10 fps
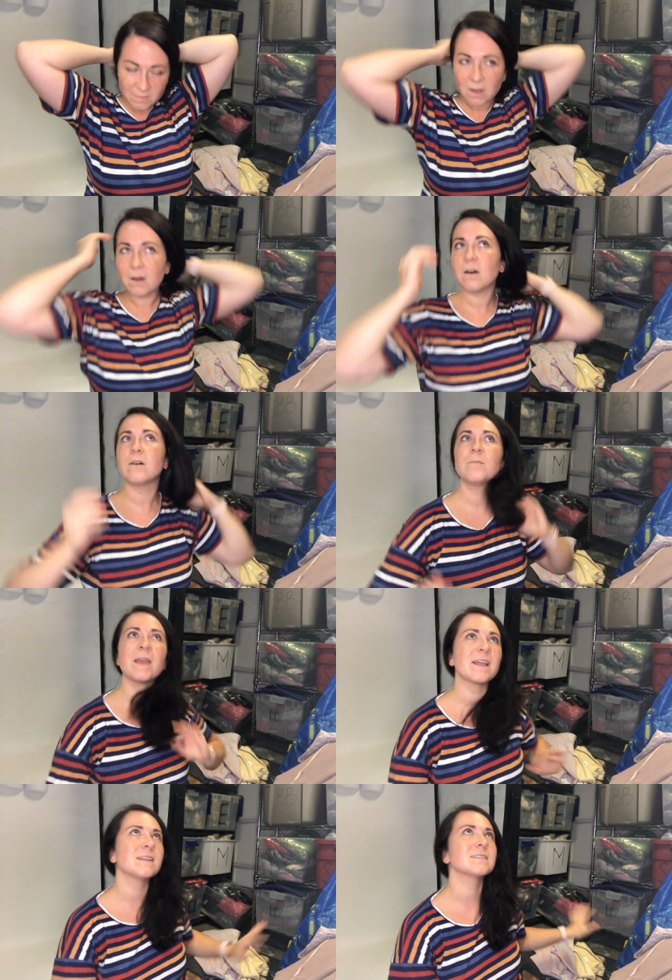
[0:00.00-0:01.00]
Oh
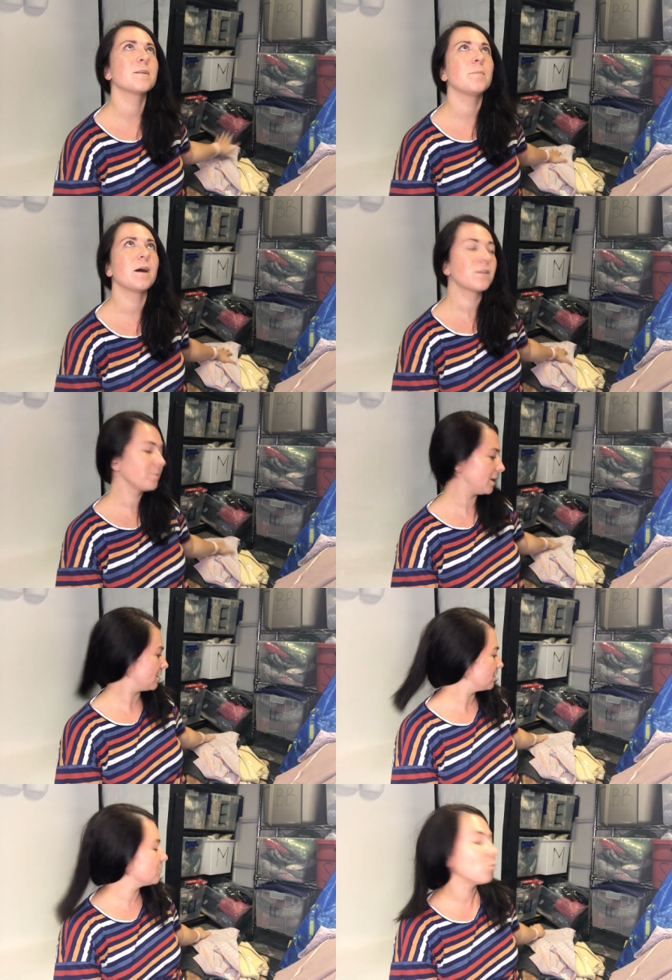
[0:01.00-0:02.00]
man, that's gonna bother me.
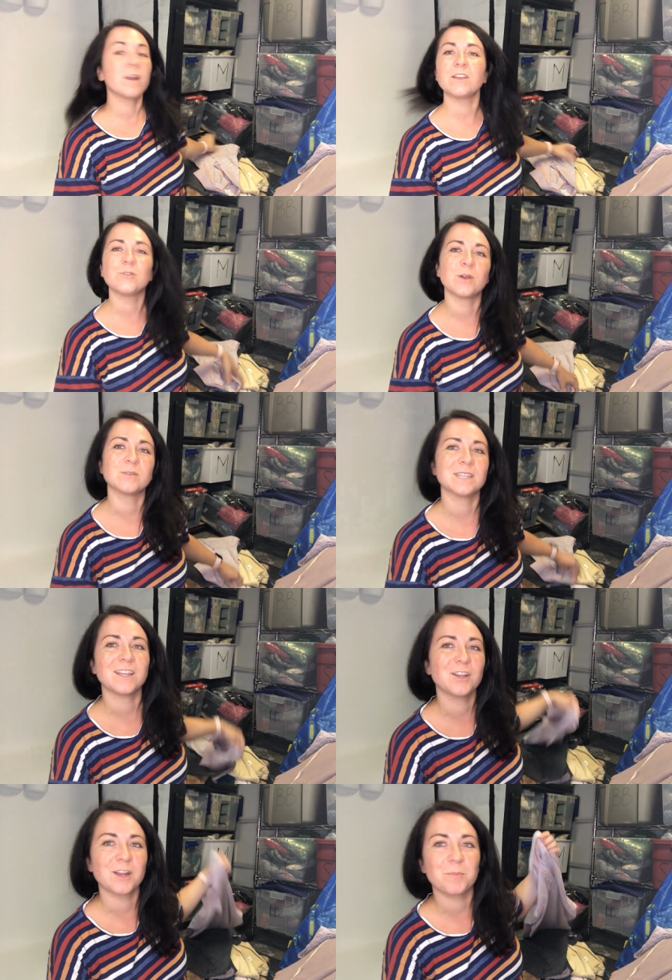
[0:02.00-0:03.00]
One of you knows
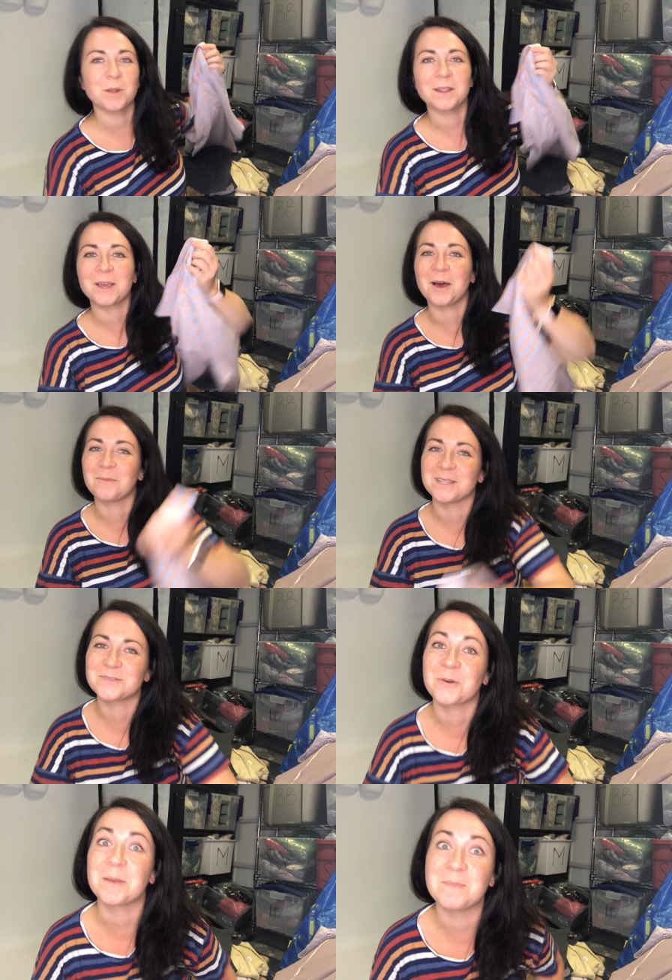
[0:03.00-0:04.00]
it and you're gonna put it in the
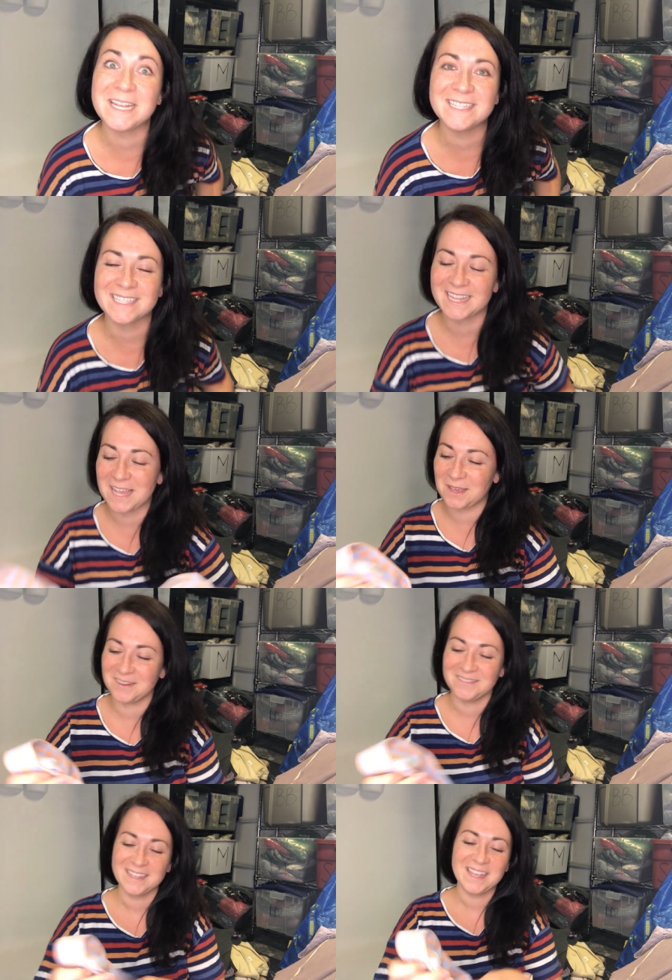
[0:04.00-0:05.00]
comments for me, please and thank
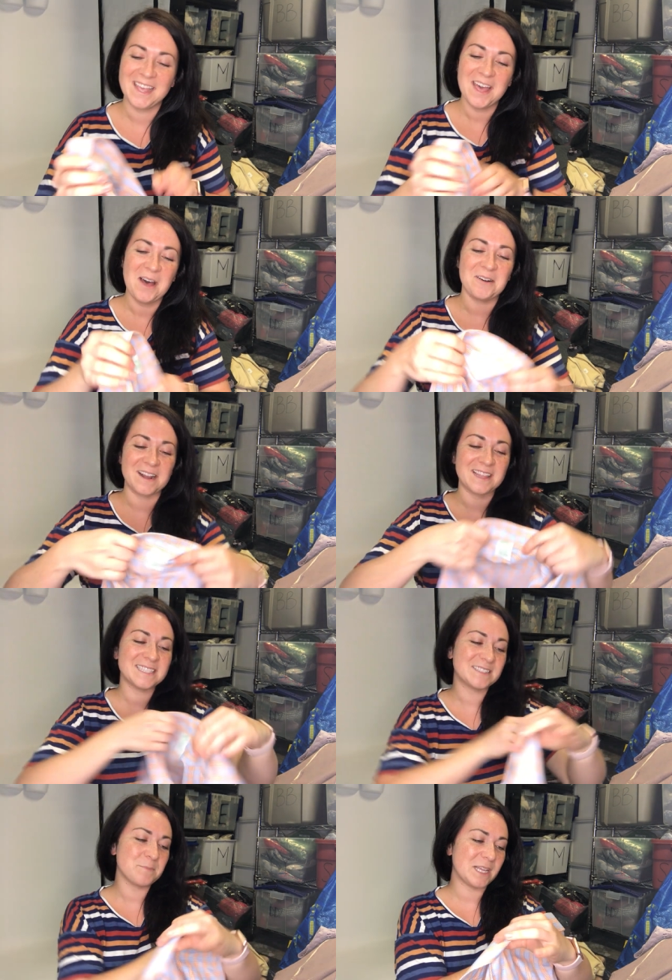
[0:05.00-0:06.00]
you. All right,
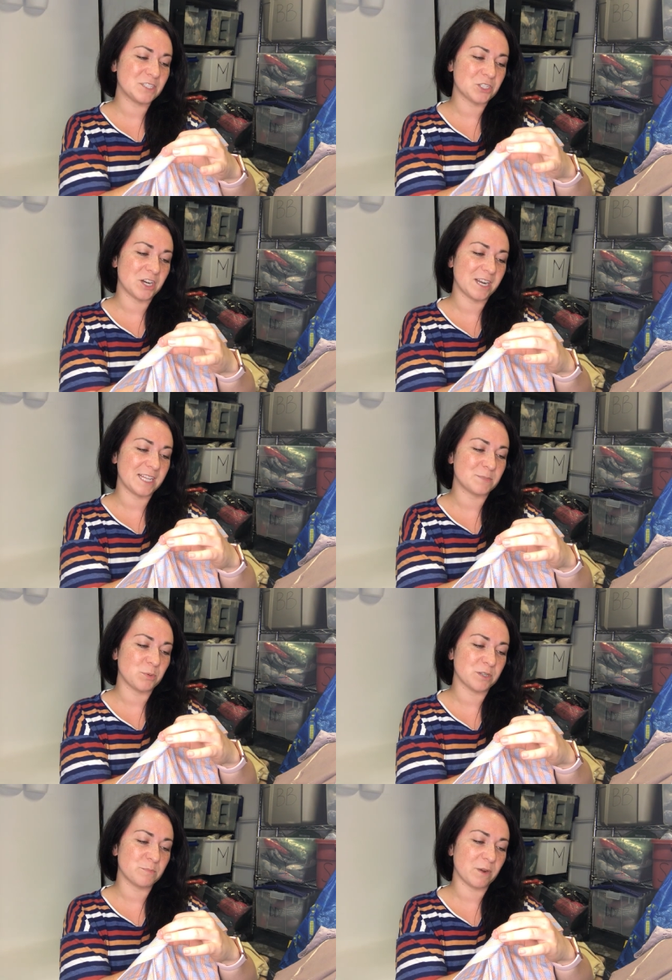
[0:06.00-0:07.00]
this is a men's shirt. It's
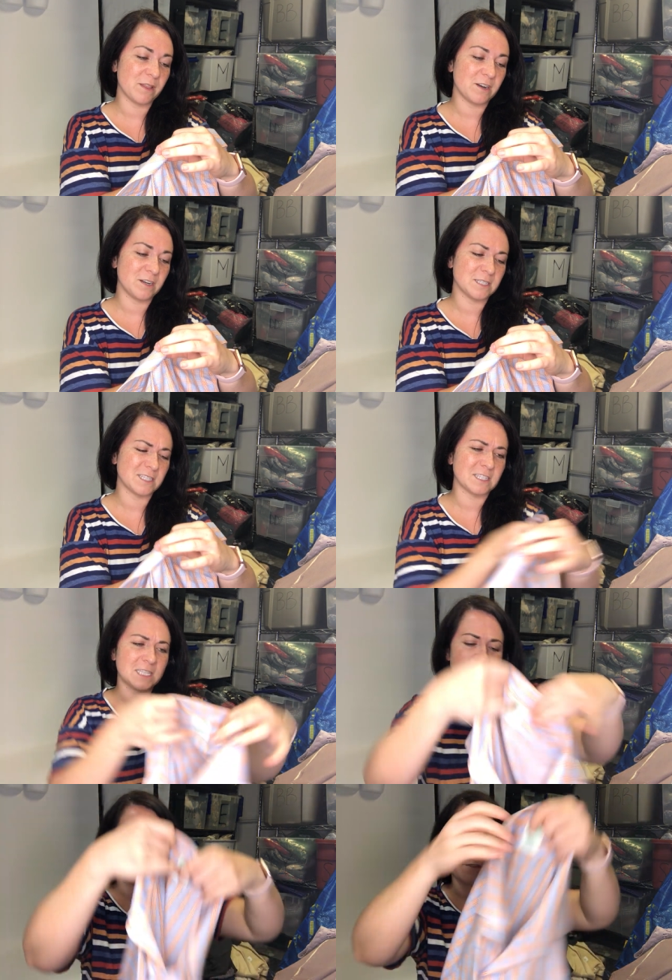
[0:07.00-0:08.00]
Brooks Brothers. It's a
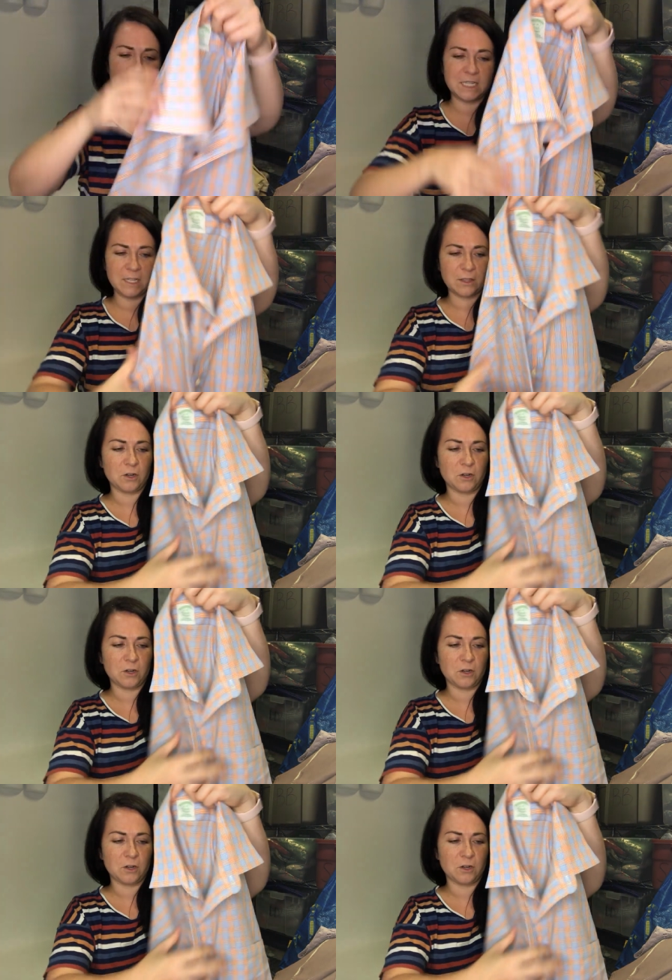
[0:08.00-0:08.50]
size seventeen